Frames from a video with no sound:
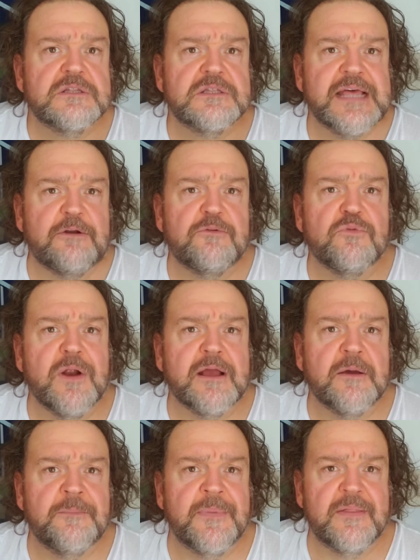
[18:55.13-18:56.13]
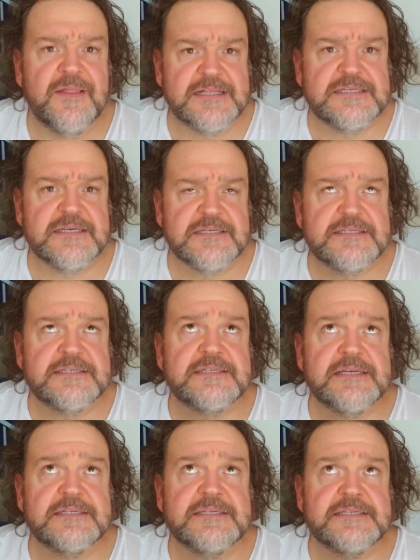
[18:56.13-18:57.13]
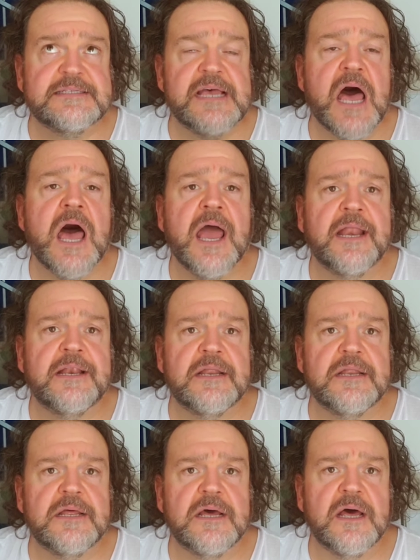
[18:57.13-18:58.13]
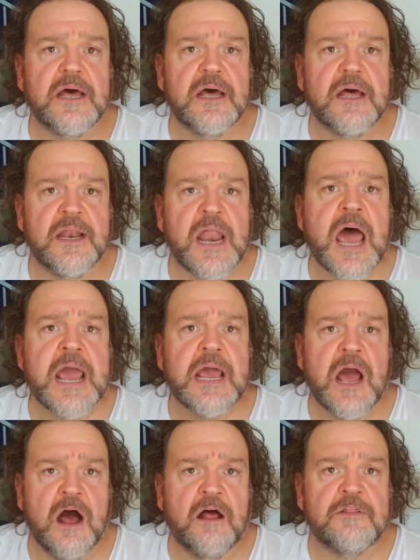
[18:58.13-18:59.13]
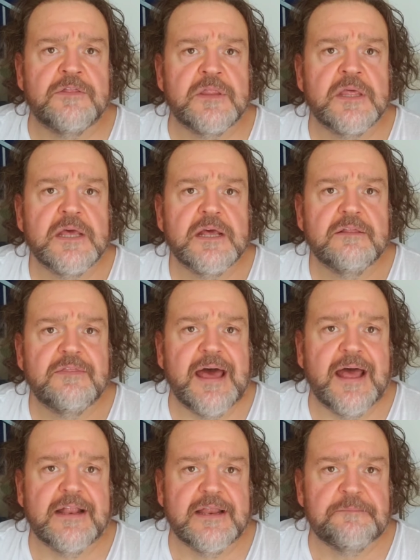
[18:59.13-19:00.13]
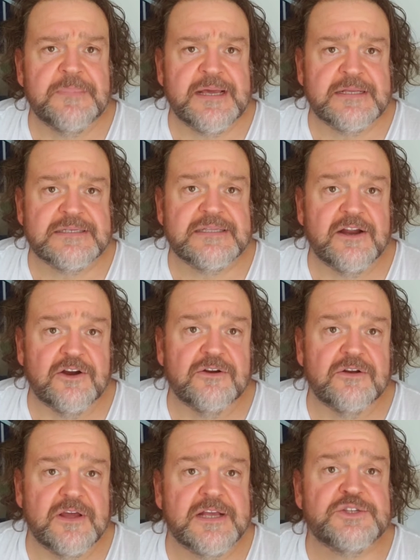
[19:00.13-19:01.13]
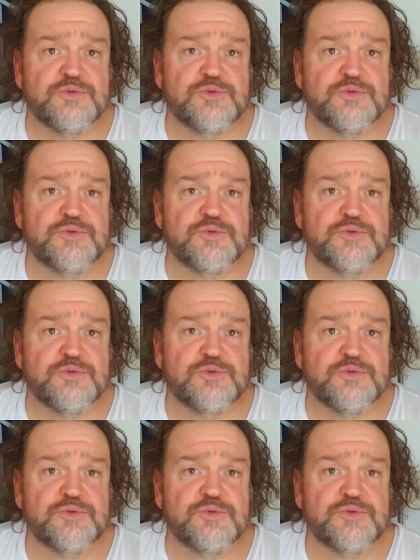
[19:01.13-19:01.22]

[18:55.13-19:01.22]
that it's a sign, an icon that means it's